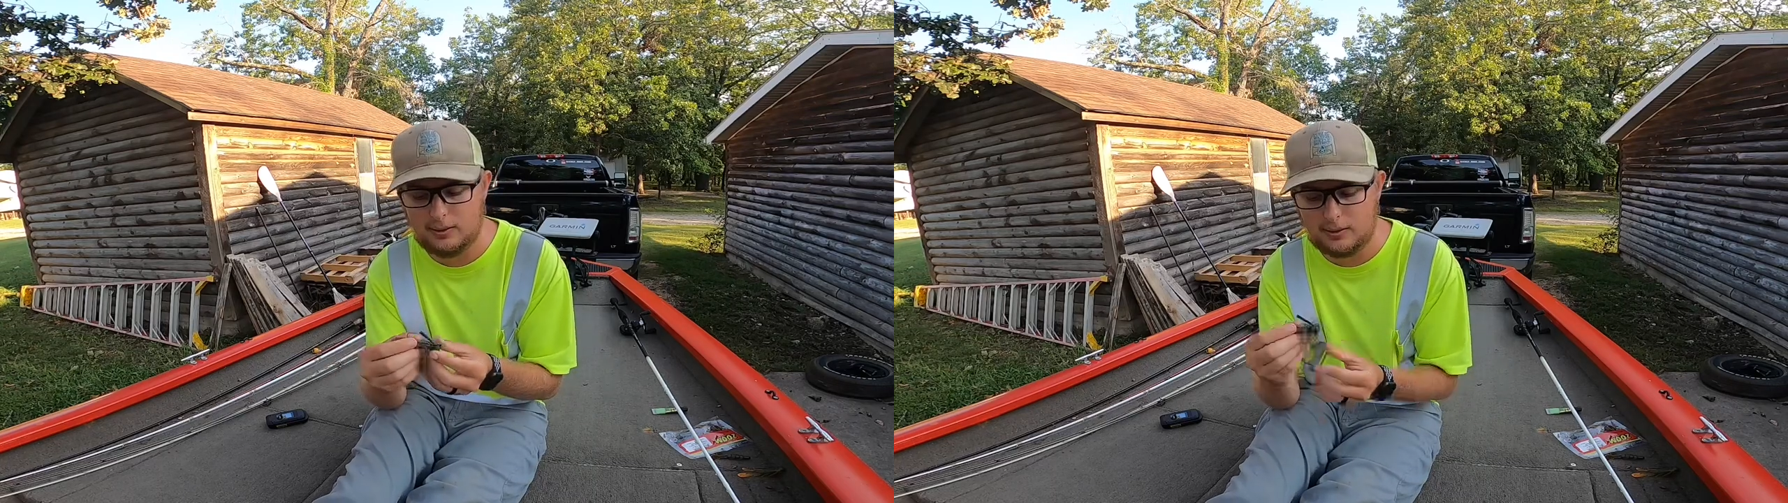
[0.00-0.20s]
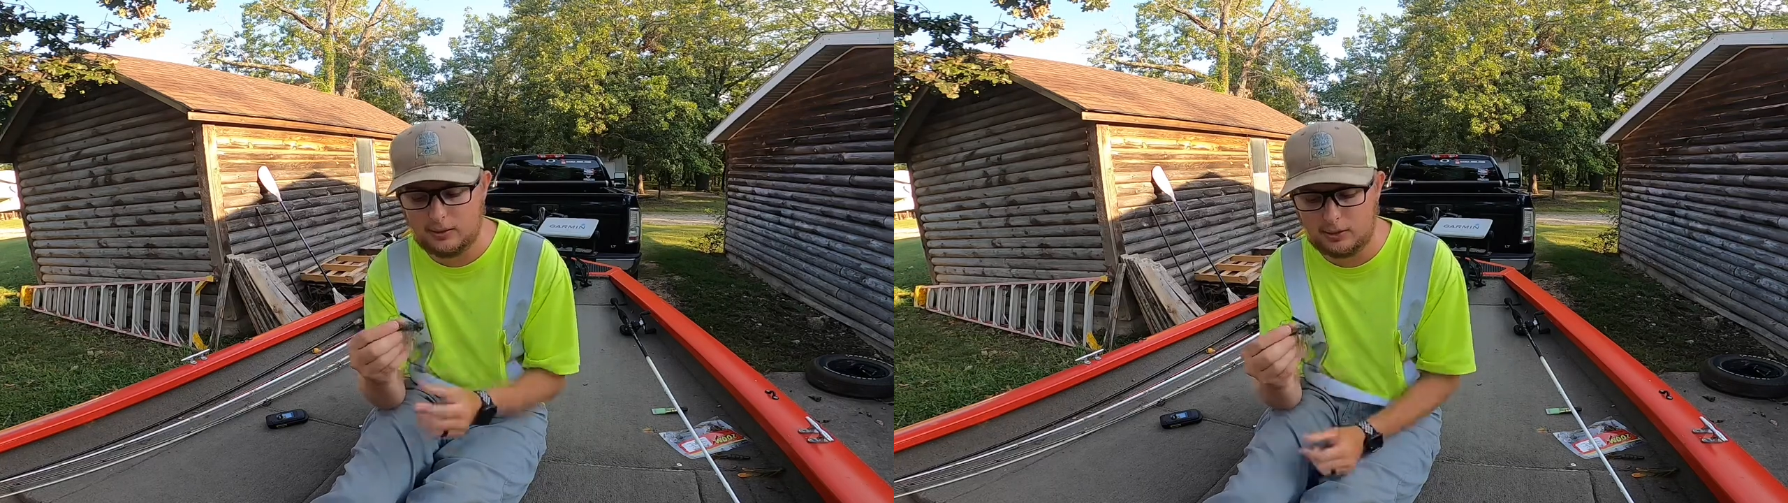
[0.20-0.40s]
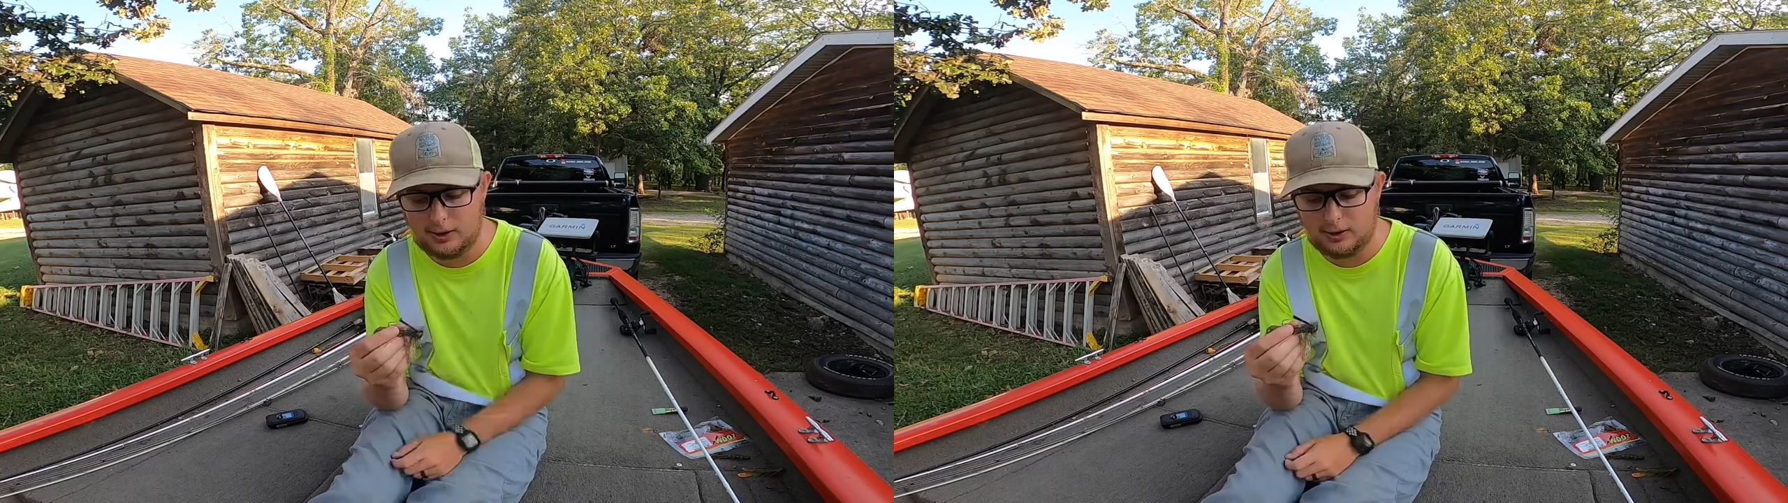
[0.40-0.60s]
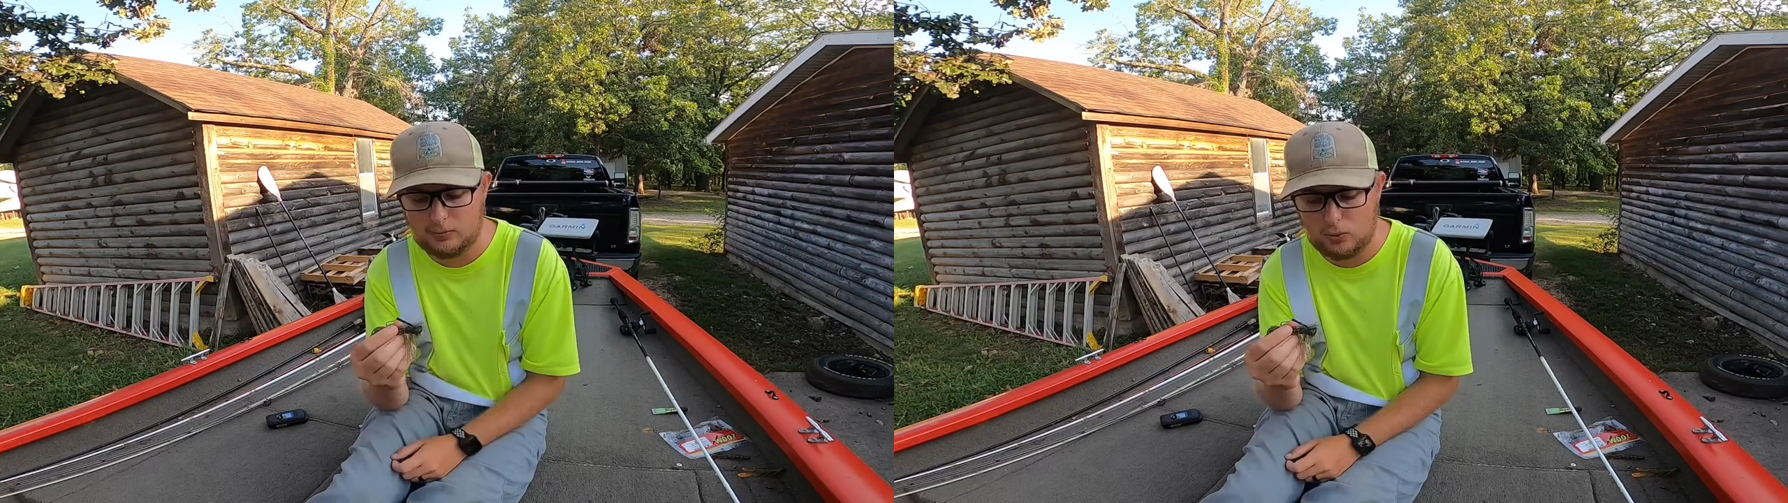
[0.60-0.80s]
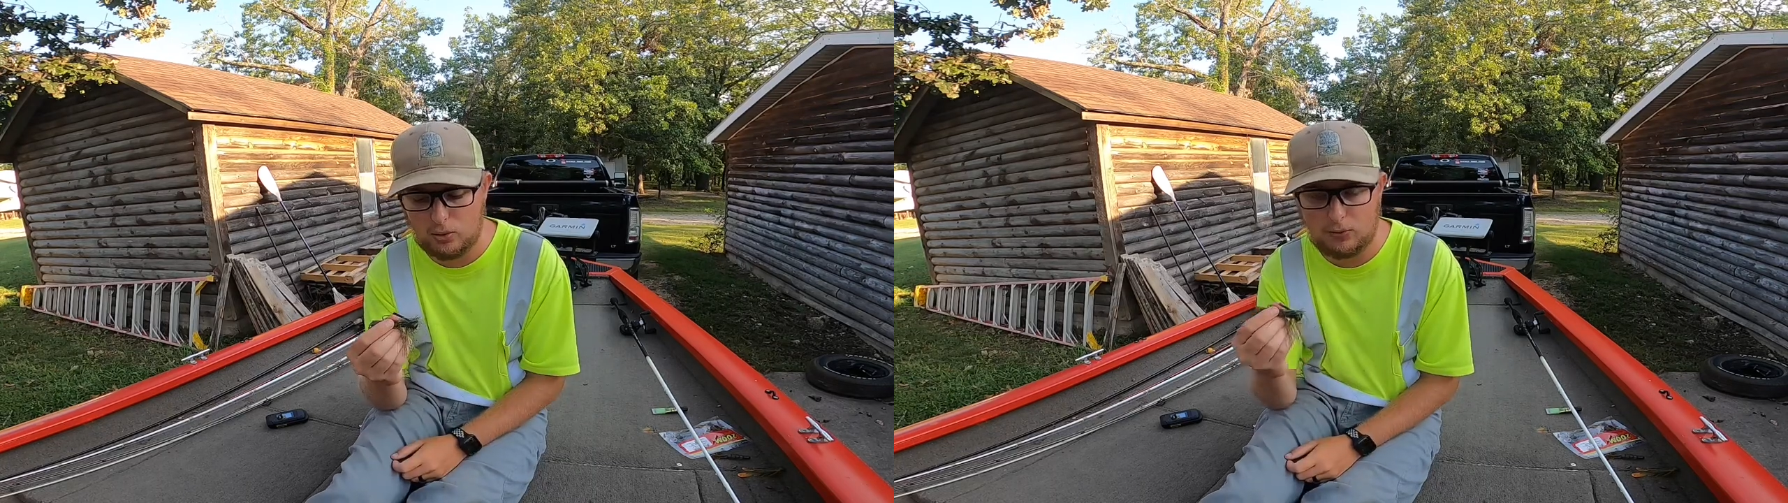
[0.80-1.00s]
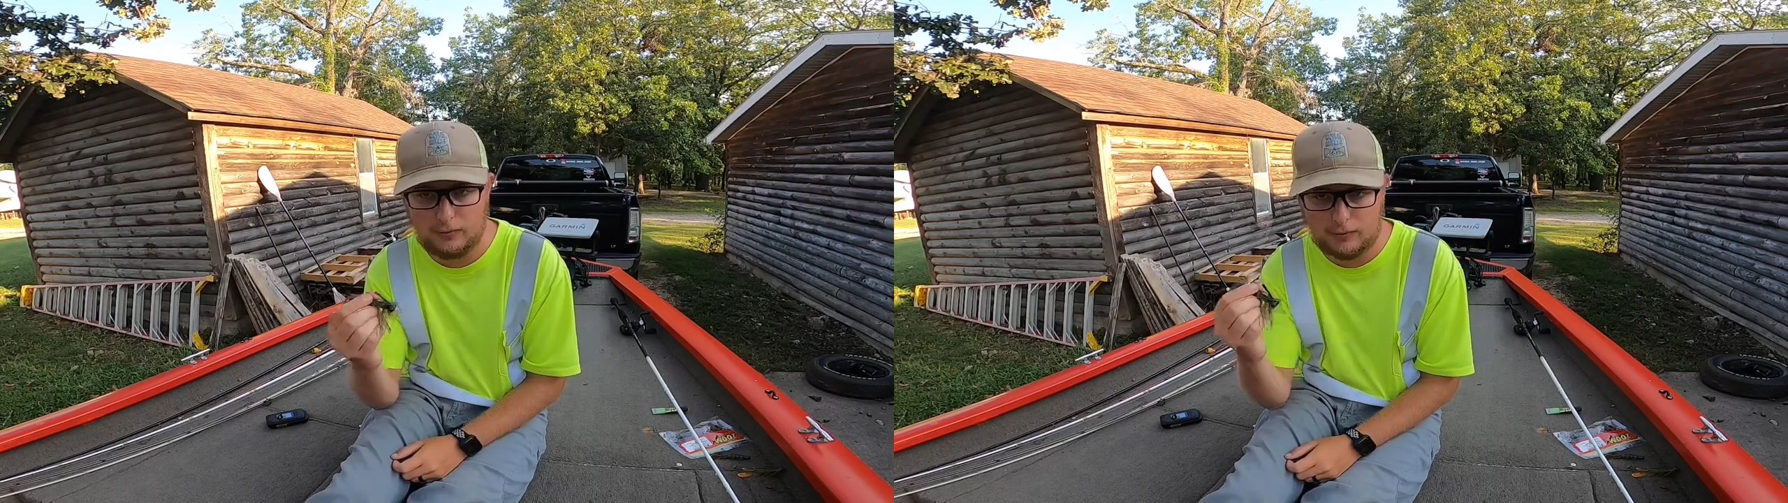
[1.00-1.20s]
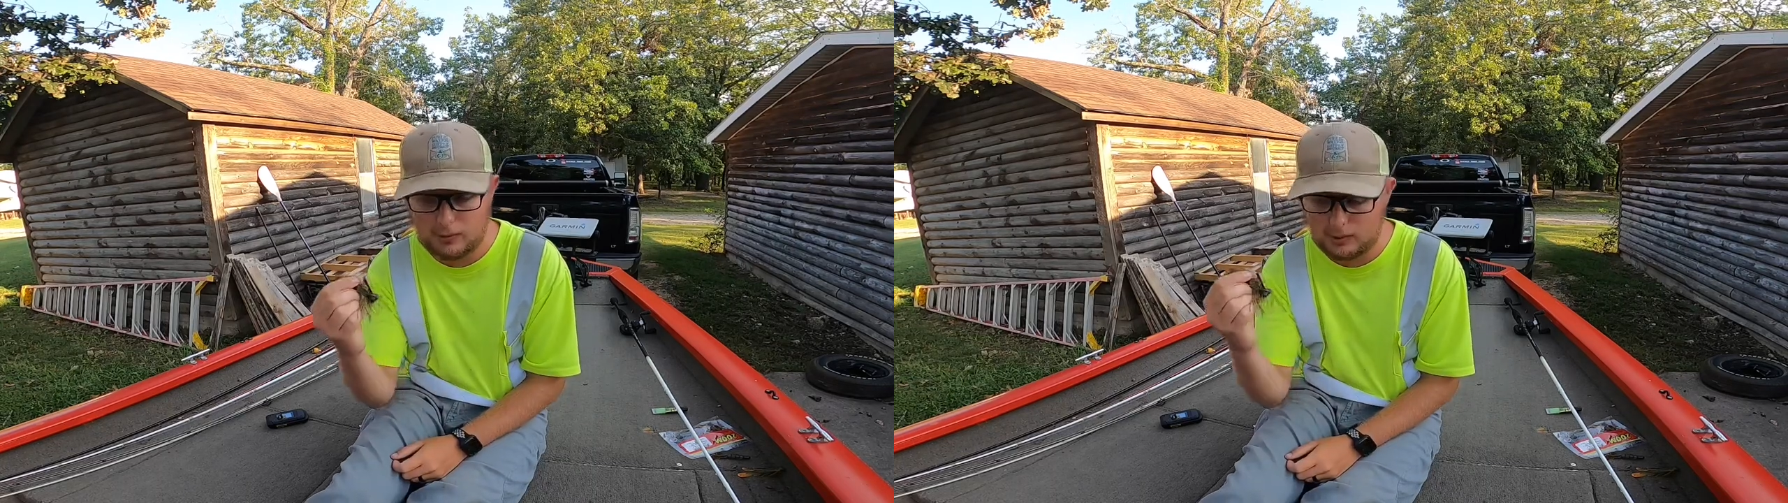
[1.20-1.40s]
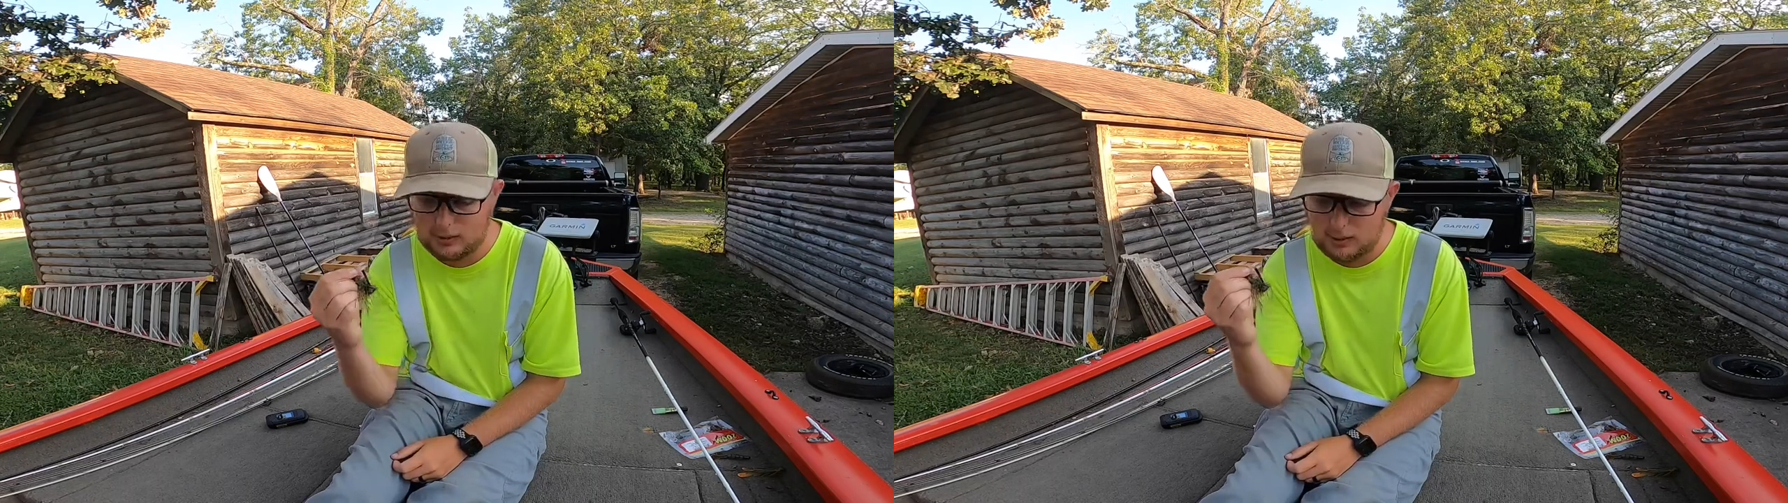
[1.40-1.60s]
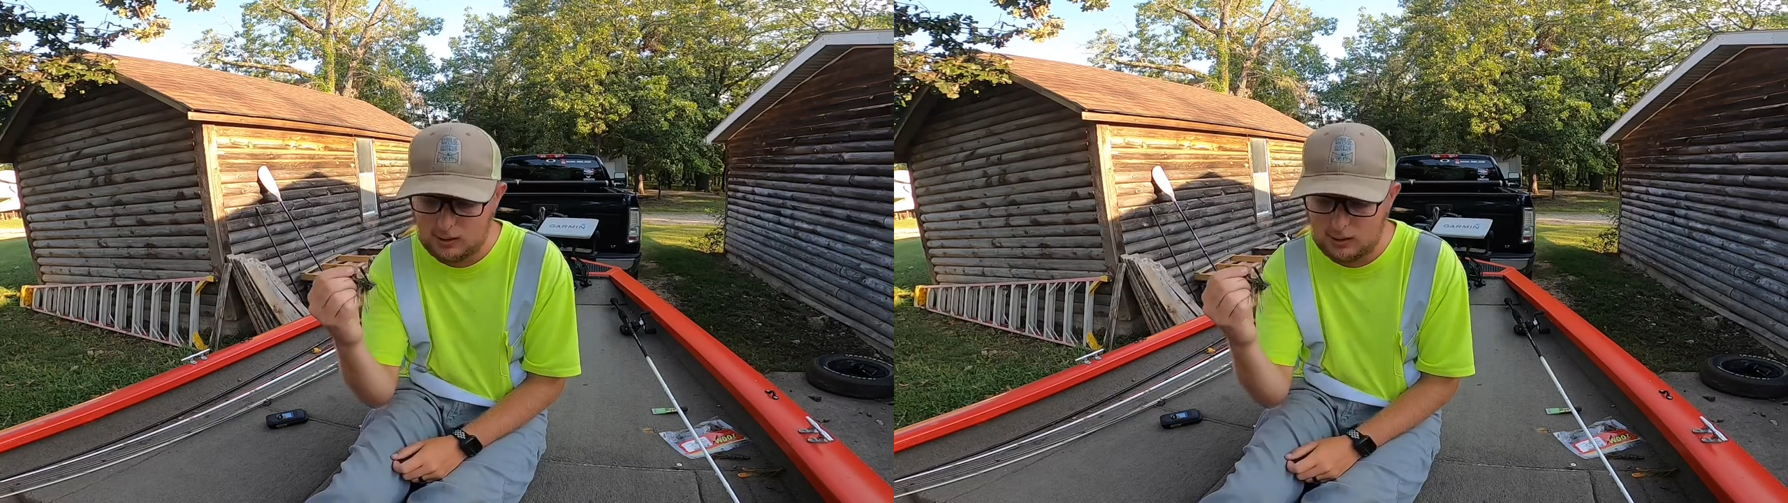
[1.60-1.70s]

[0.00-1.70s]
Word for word: the jig is more of uh,